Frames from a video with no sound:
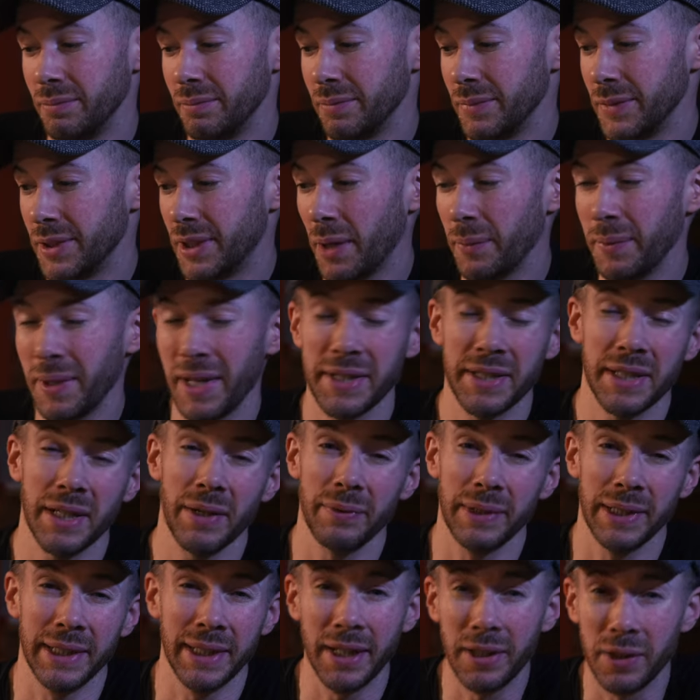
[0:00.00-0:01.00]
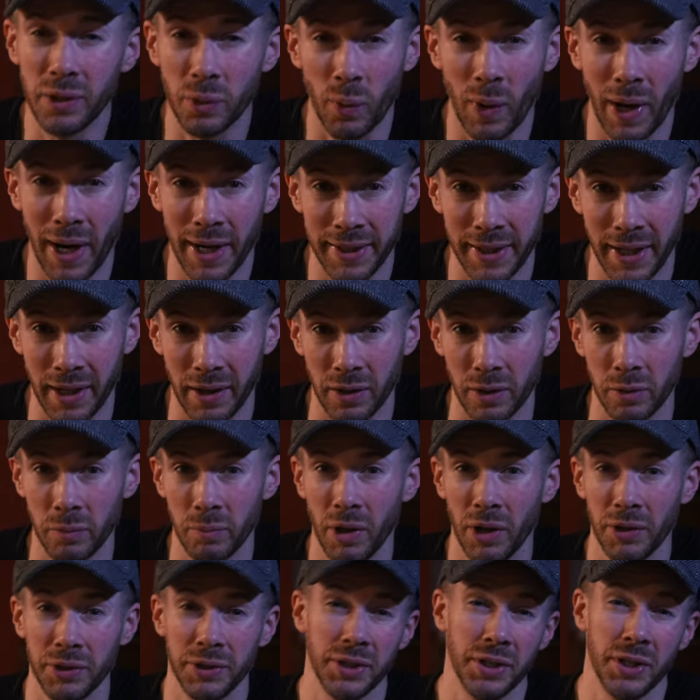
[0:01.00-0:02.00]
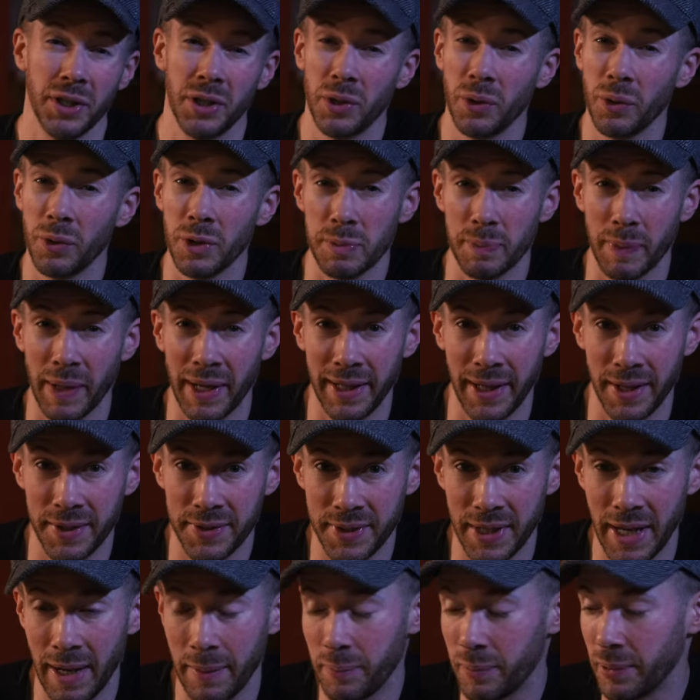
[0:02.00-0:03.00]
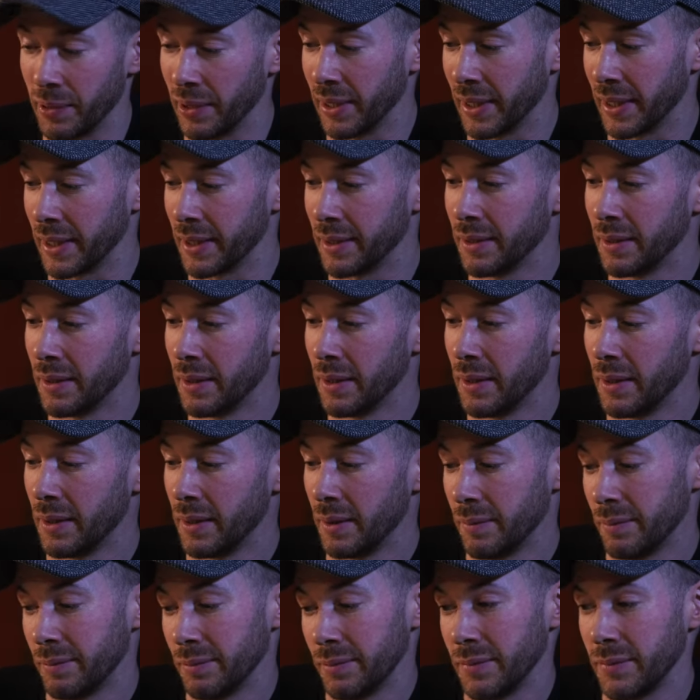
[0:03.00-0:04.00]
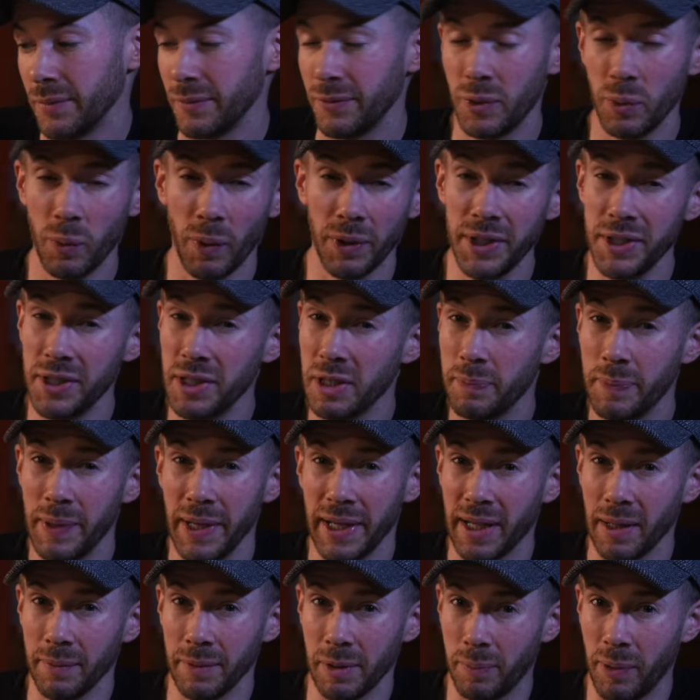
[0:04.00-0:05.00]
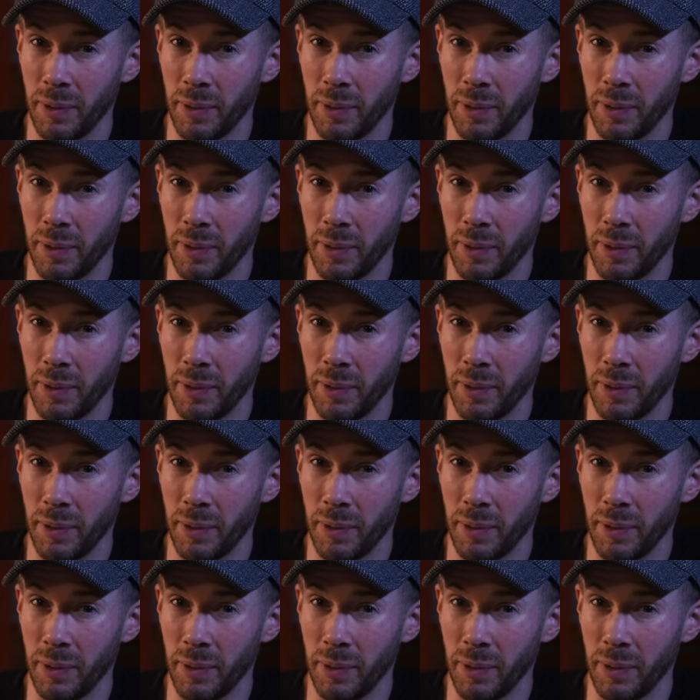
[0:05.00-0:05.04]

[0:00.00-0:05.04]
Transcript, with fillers: You don't necessarily need the wide angle mod and you can always buy that separately. If you want to just pick up the